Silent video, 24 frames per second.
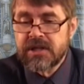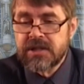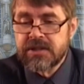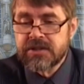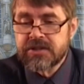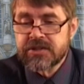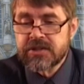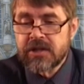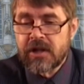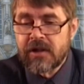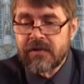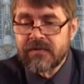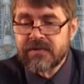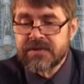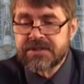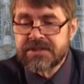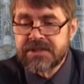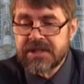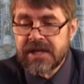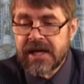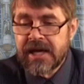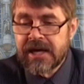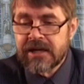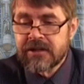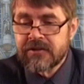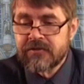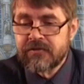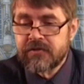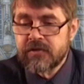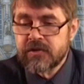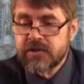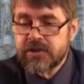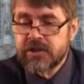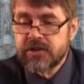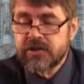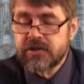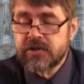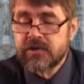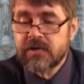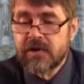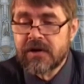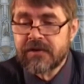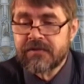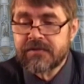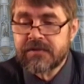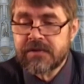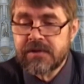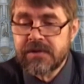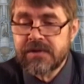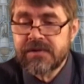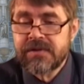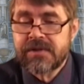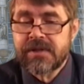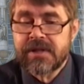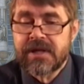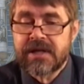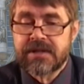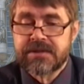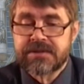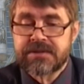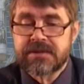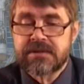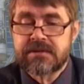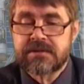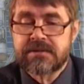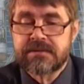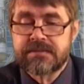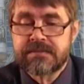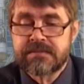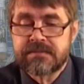Insolvency Act 42 of 2000.